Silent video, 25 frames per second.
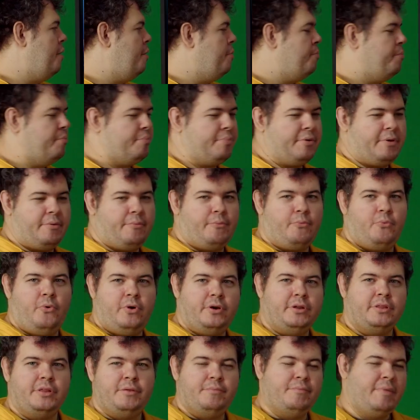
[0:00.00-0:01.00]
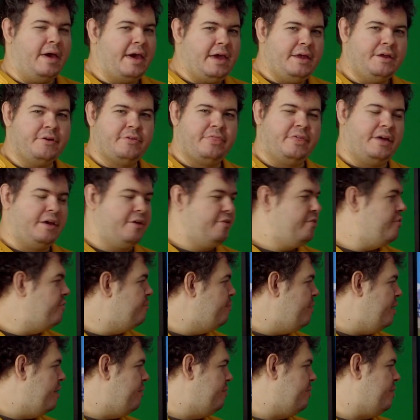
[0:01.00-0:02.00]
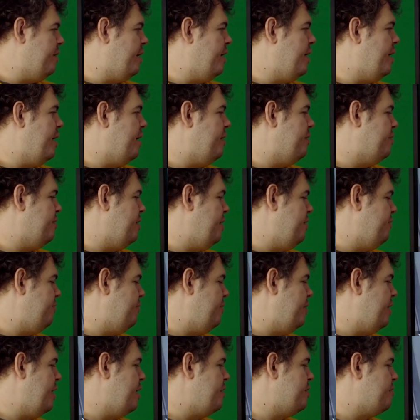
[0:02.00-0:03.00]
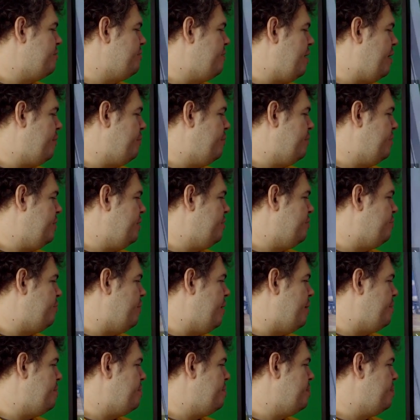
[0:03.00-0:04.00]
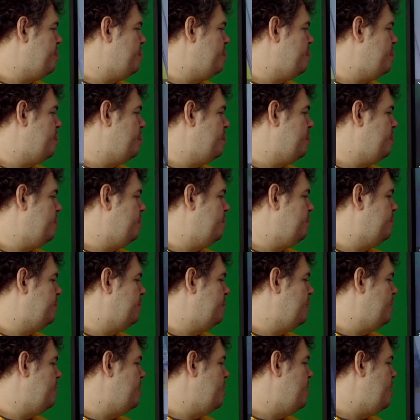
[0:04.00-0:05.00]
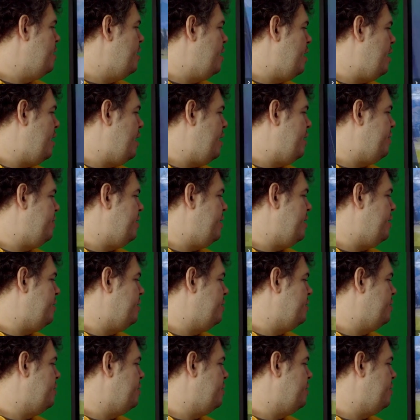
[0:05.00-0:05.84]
But one of the major things you might see is if I interact with this one and then